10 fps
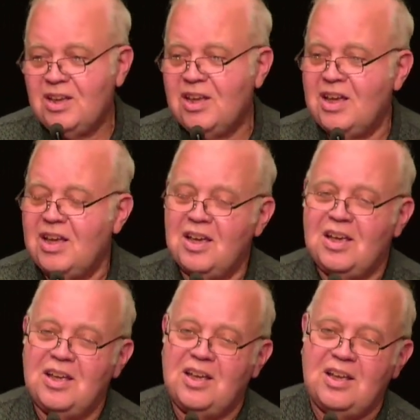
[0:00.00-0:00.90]

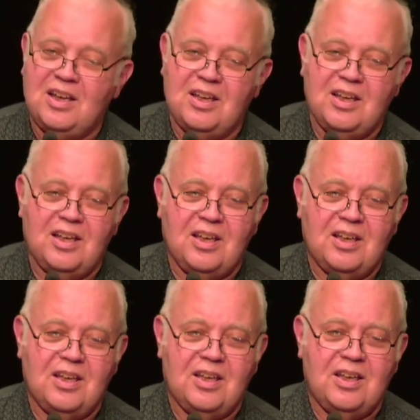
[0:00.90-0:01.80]

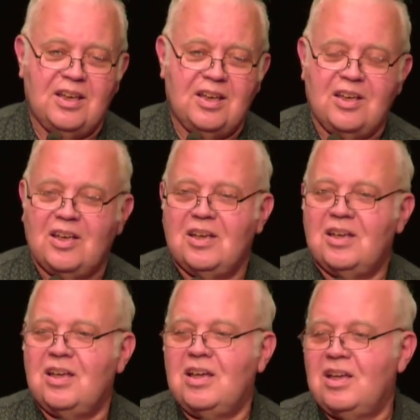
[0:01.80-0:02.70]

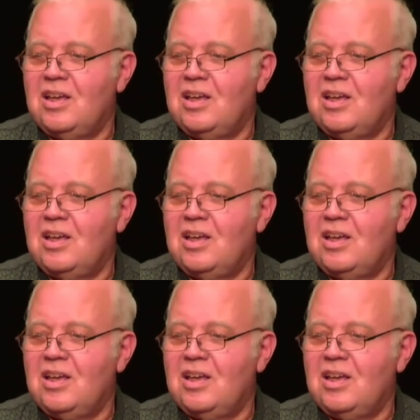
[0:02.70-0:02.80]
(no one is talking)